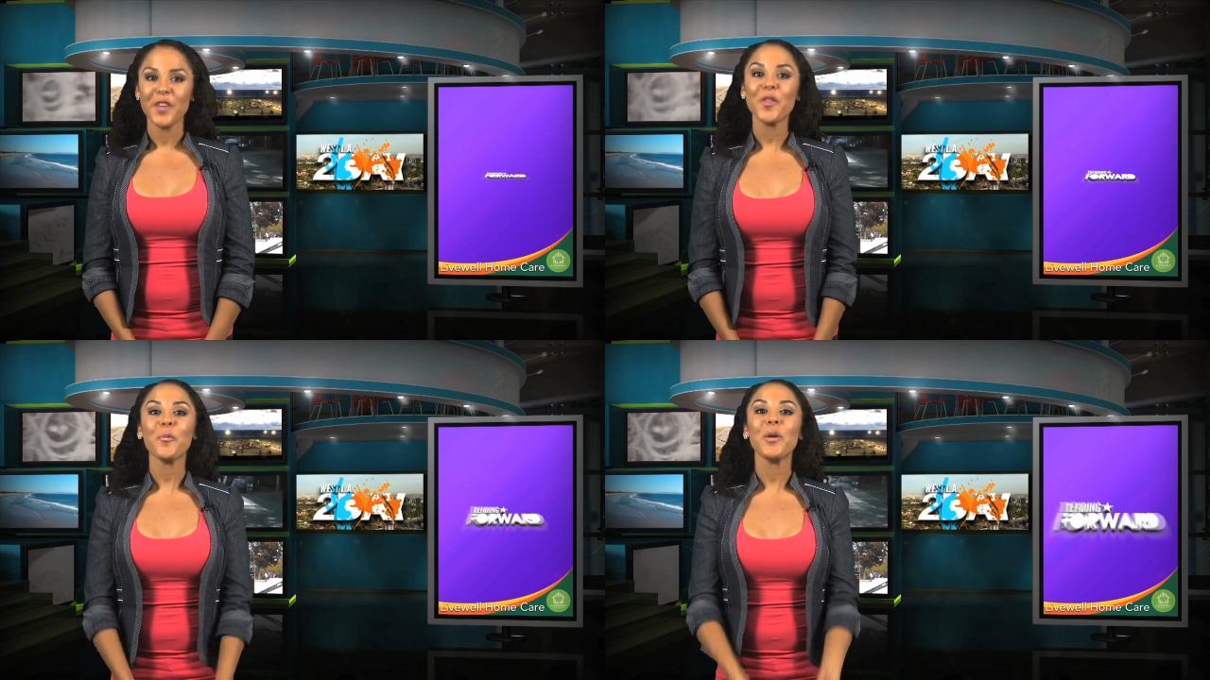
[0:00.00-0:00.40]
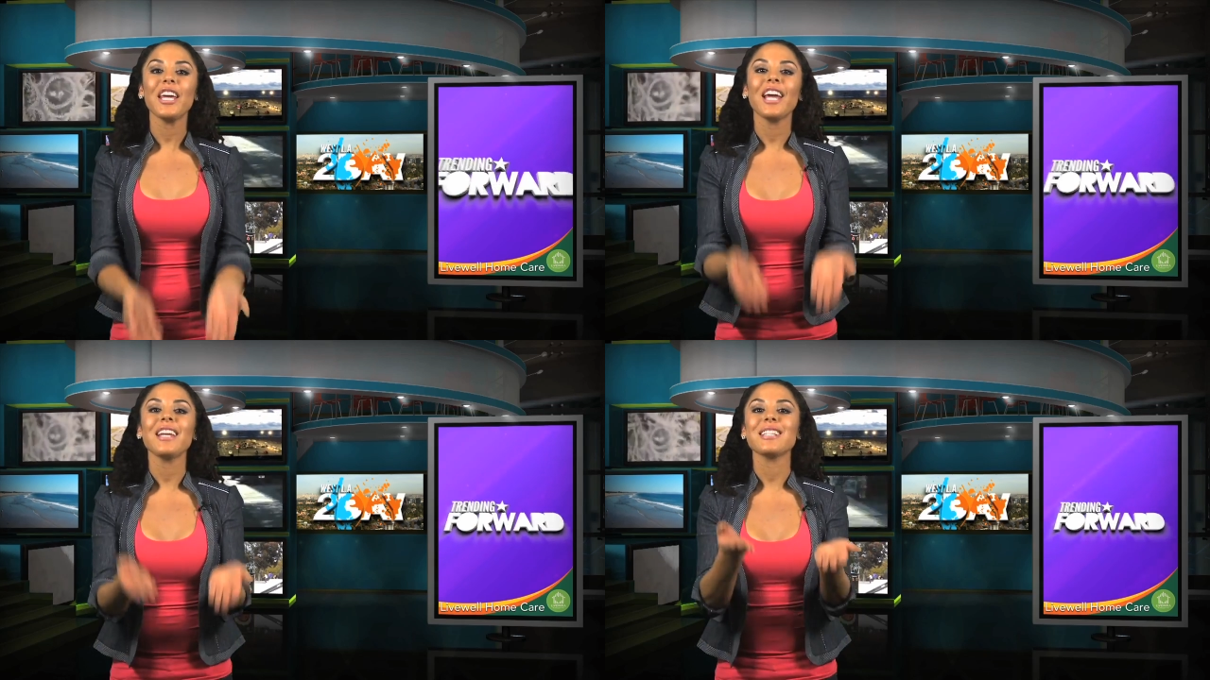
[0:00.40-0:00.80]
The
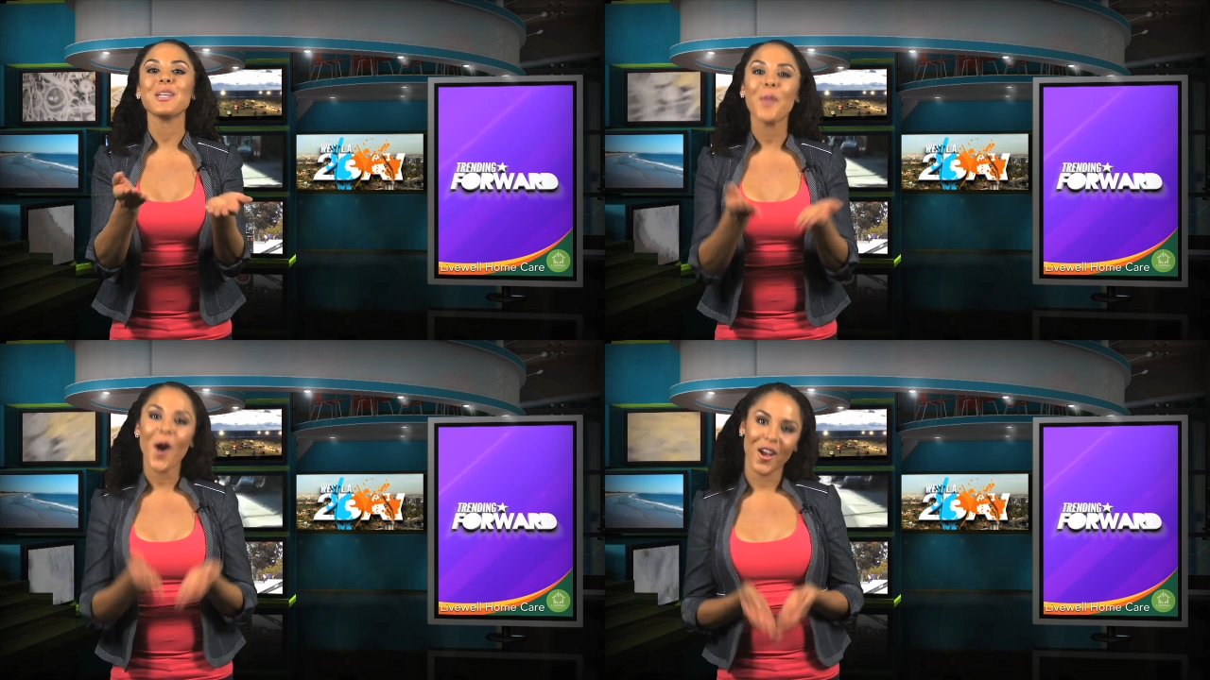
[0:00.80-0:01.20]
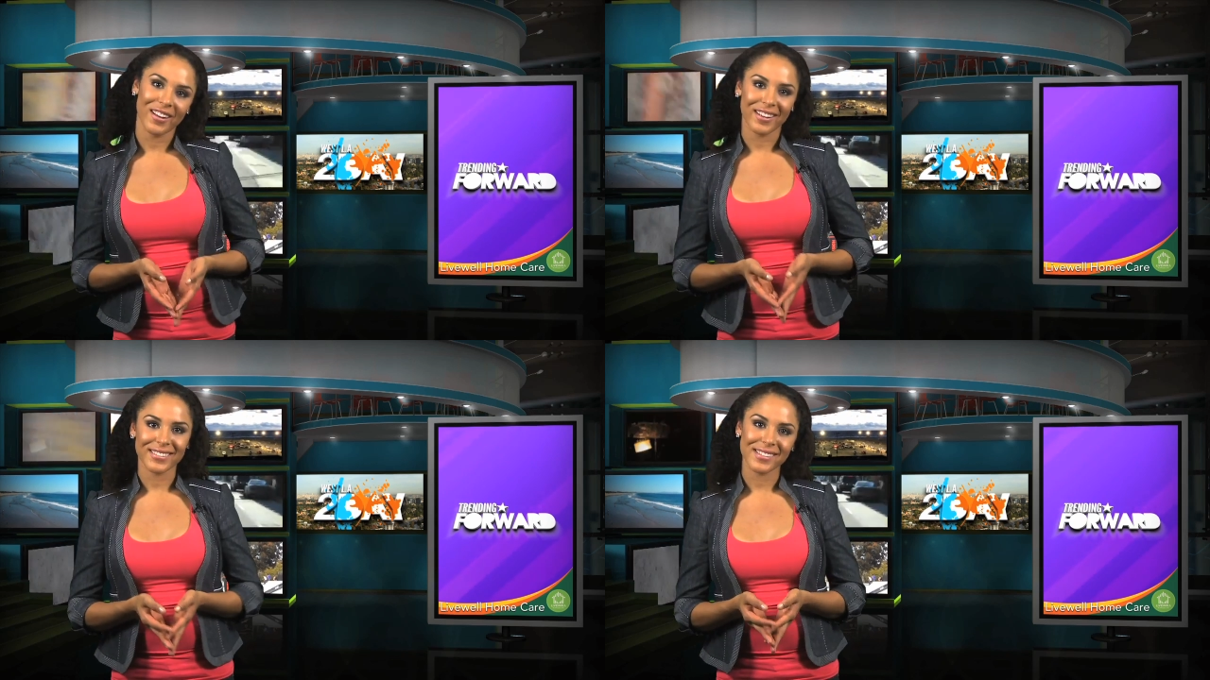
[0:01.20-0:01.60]
weekend is upon
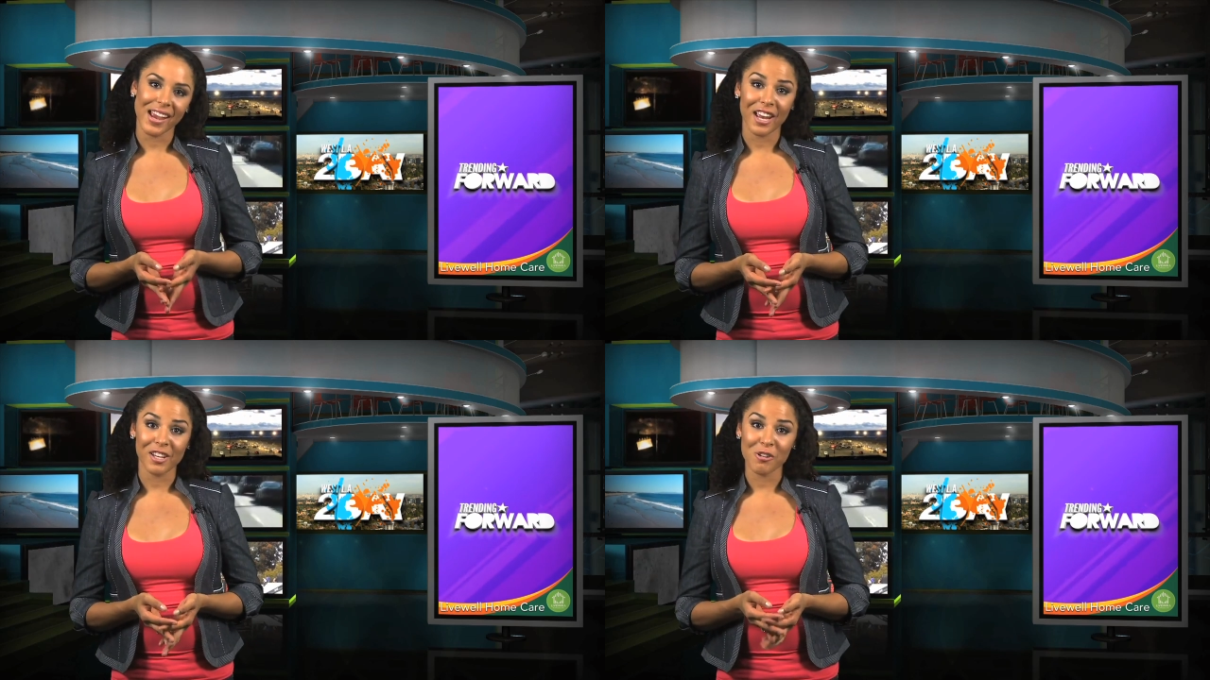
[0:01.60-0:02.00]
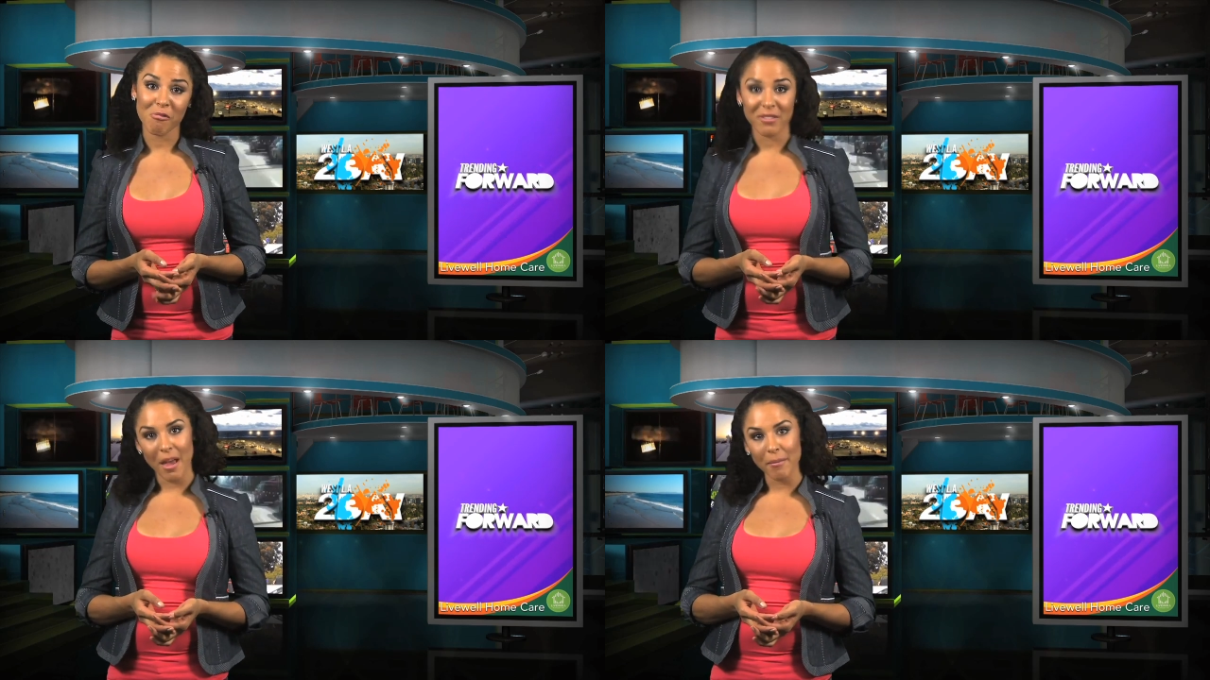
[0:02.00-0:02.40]
us, and you
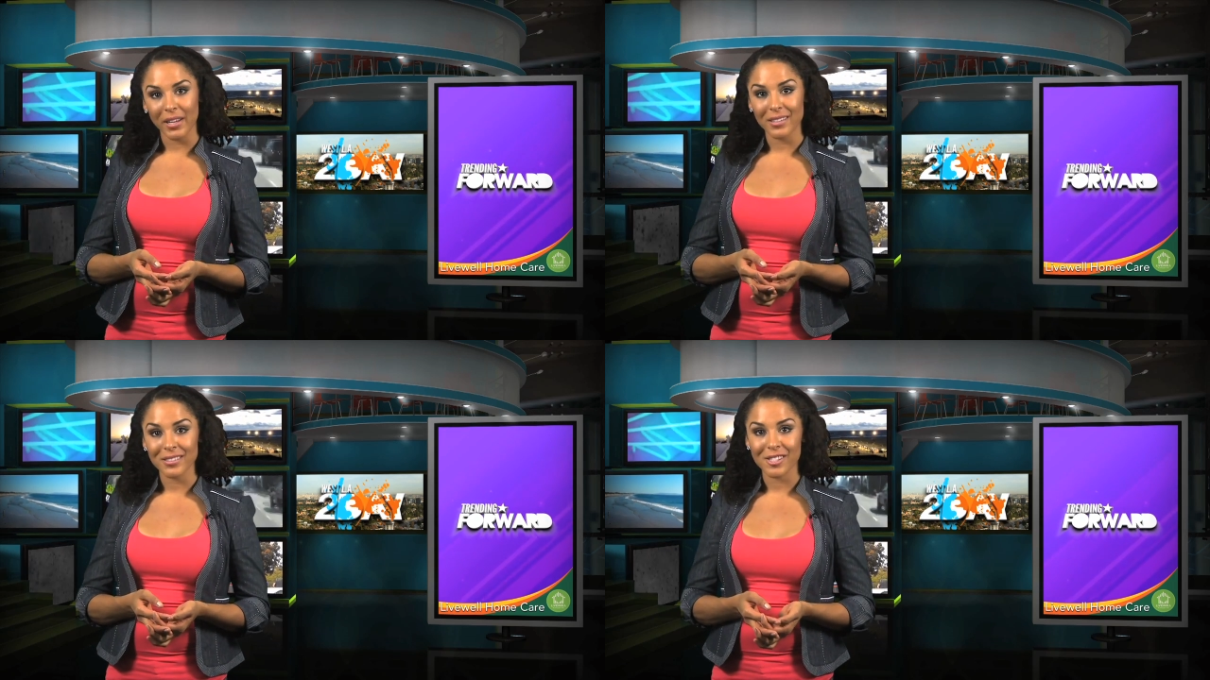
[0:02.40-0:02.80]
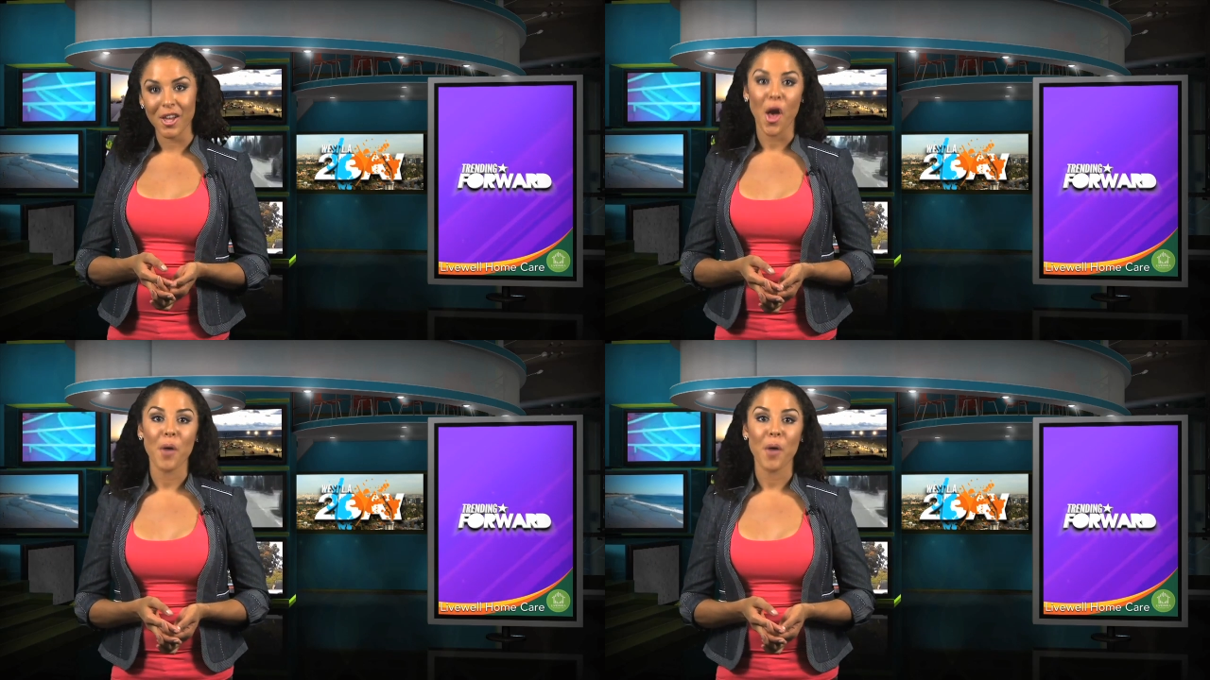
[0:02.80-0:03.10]
know what that means.